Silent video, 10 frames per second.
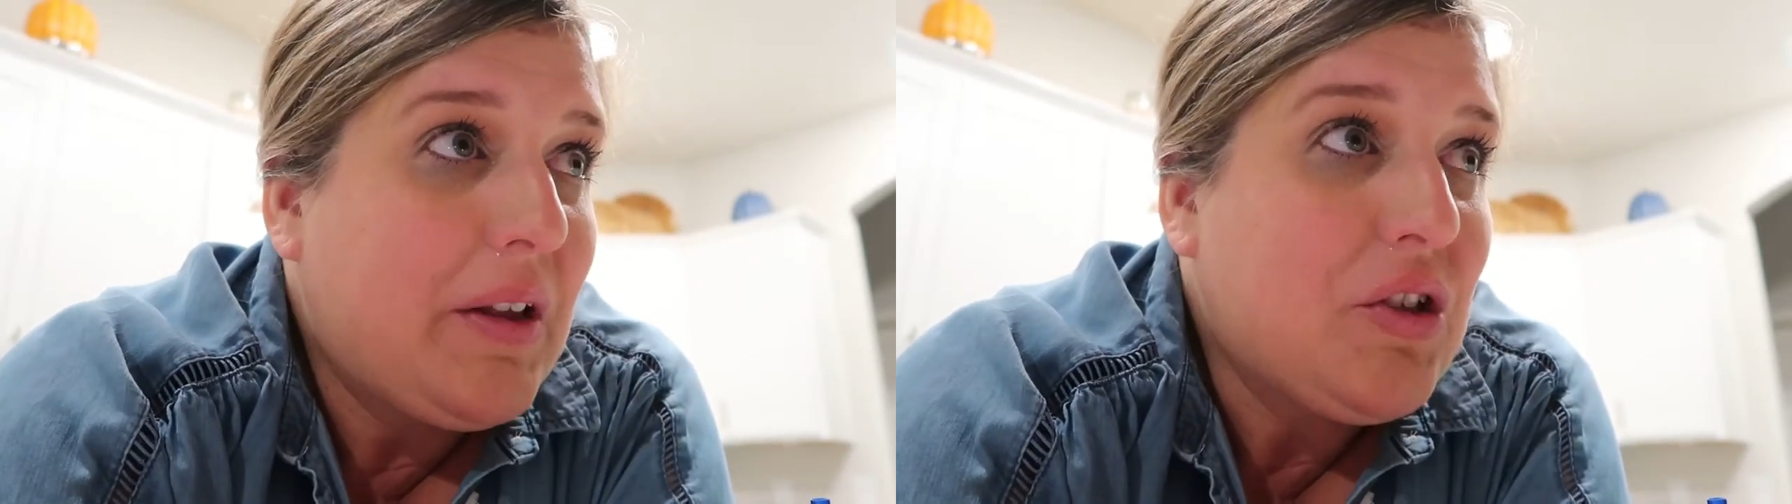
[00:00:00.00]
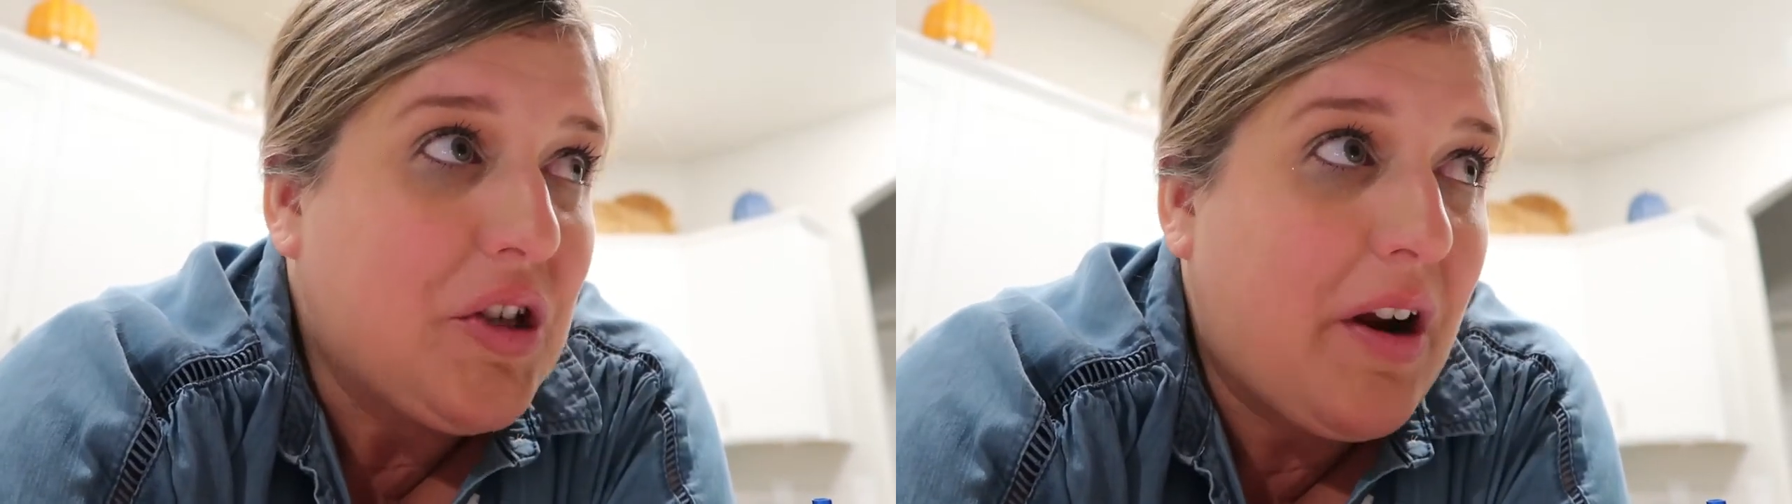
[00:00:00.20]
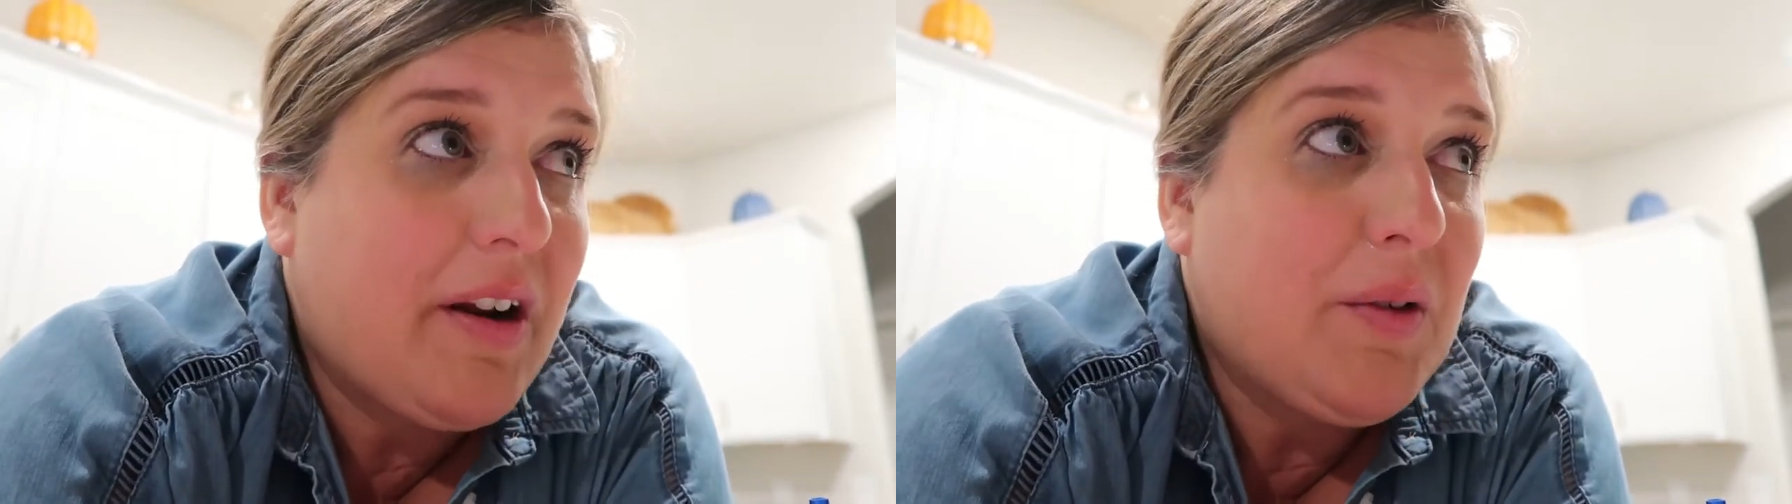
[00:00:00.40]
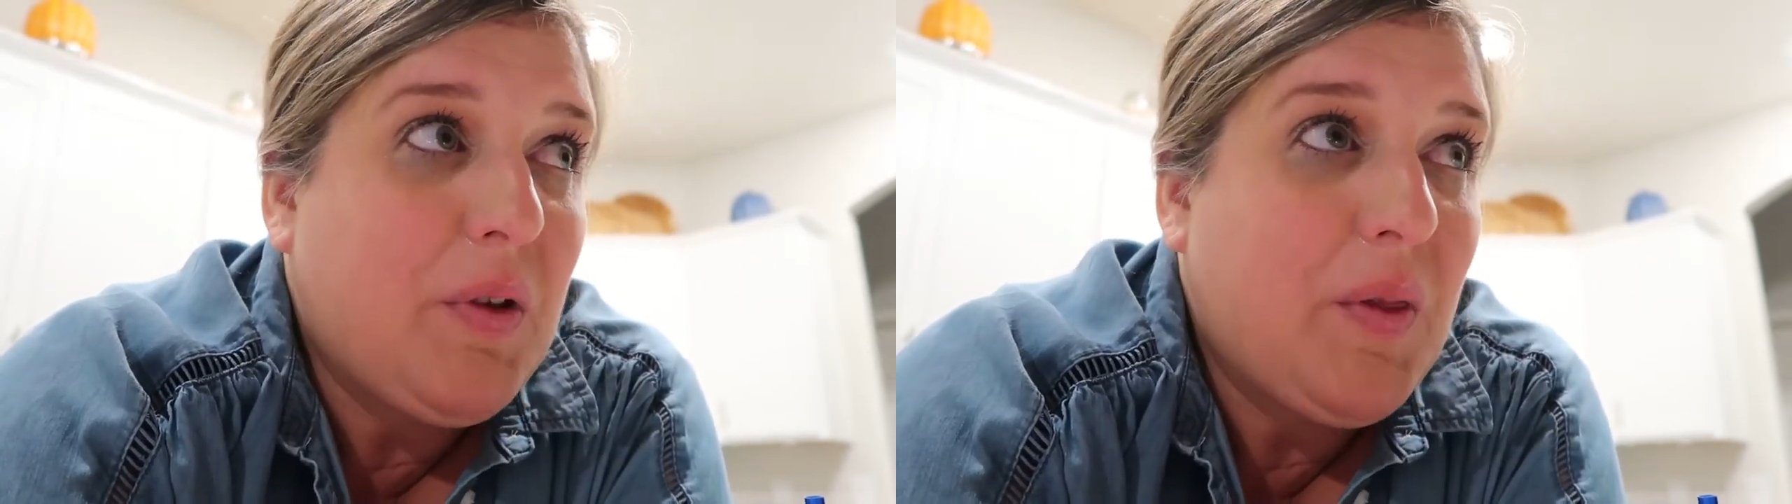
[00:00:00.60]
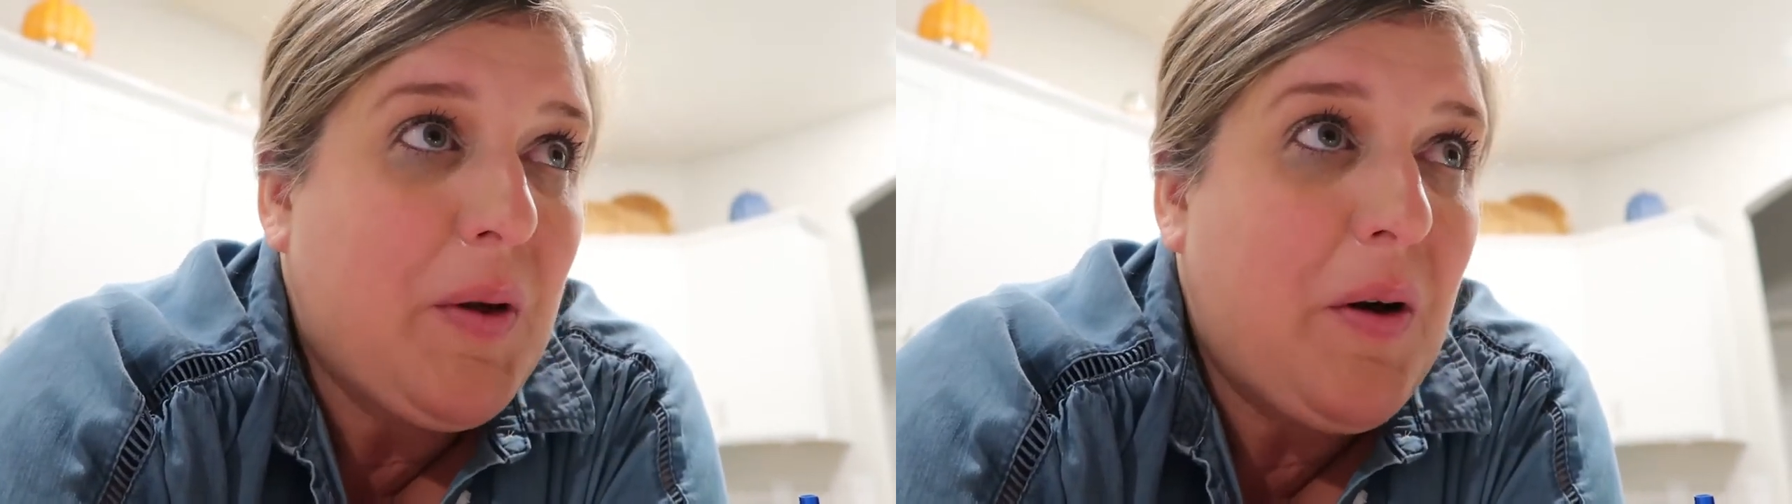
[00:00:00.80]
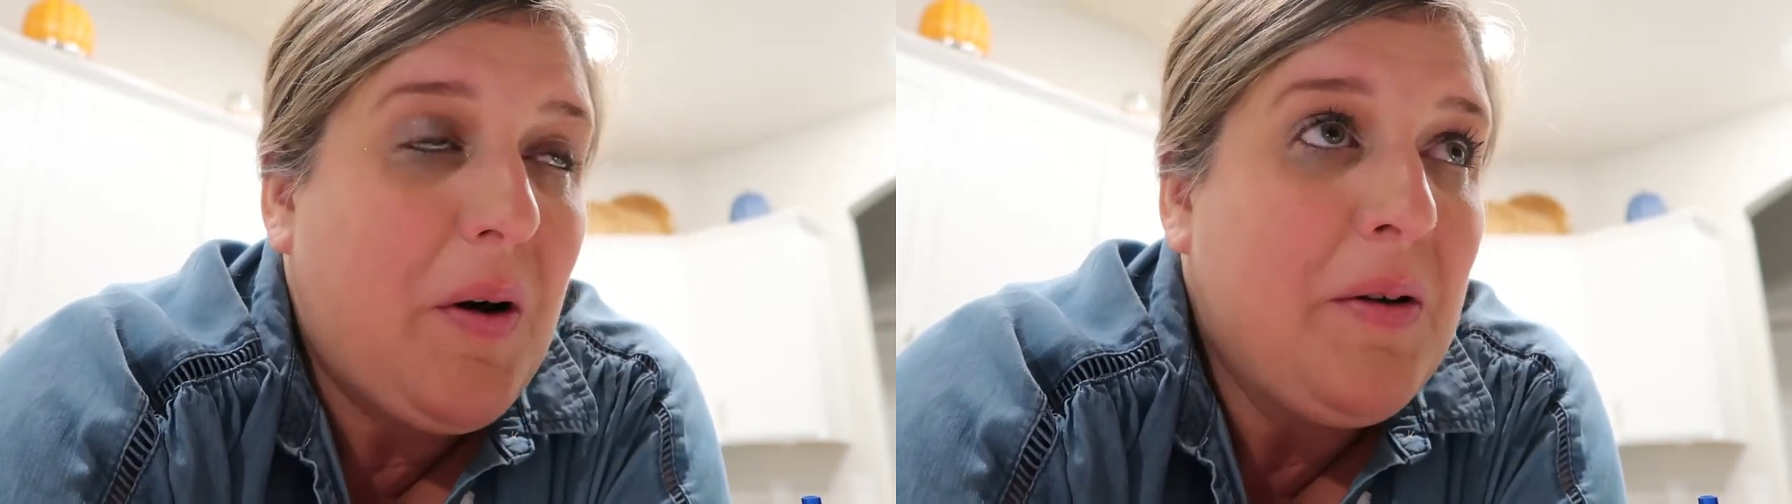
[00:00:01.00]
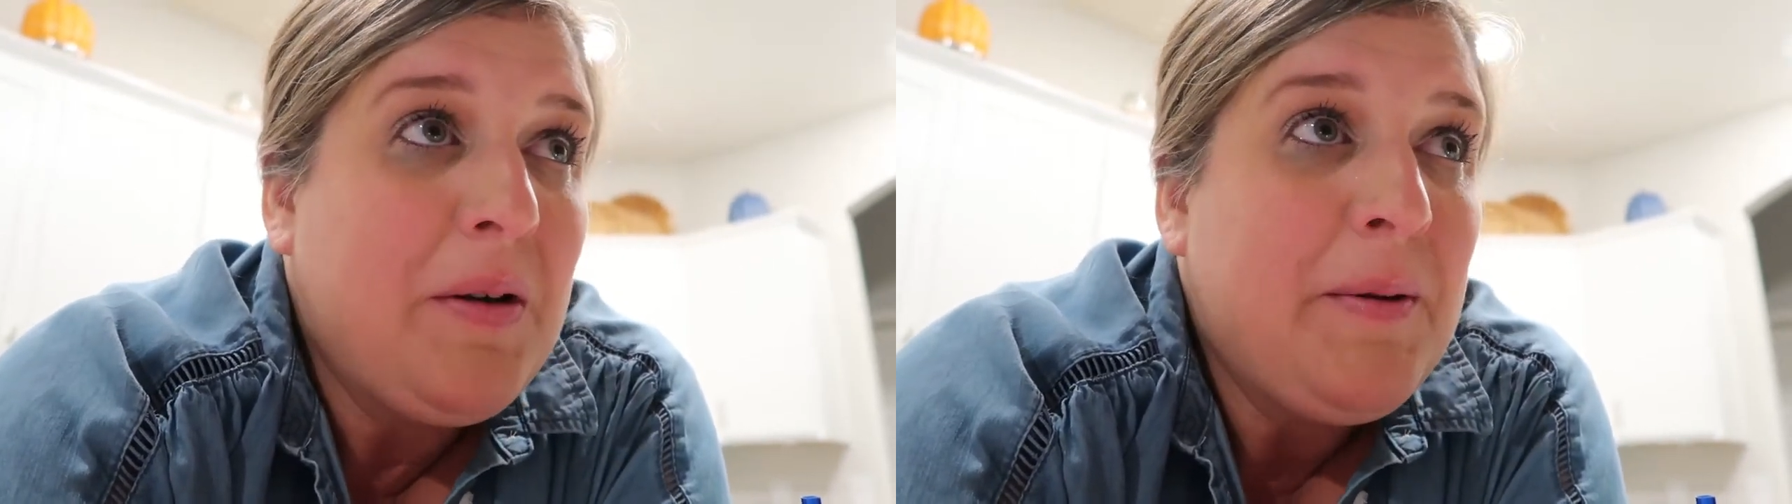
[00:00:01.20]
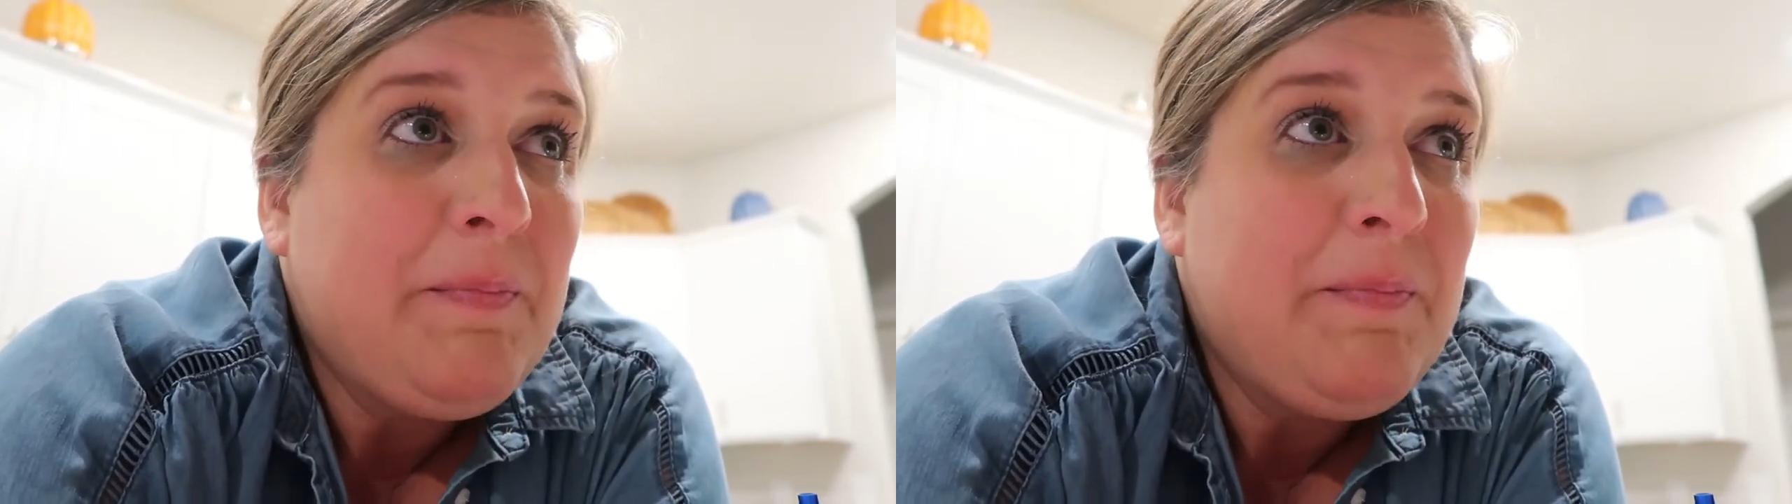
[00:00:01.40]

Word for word: and sharing it with y'all